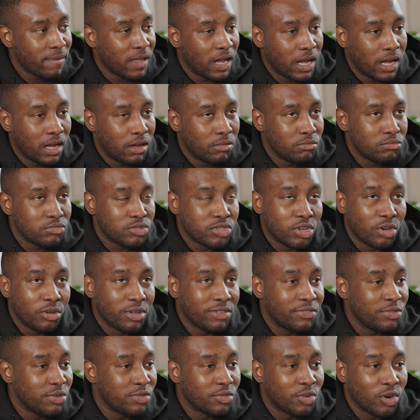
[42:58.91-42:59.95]
Um, so
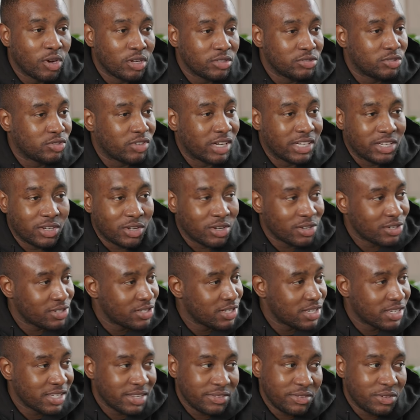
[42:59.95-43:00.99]
if you've got
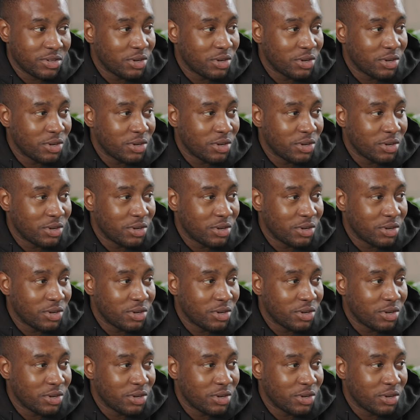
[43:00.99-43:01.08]
dreadlocks, dreadlocks.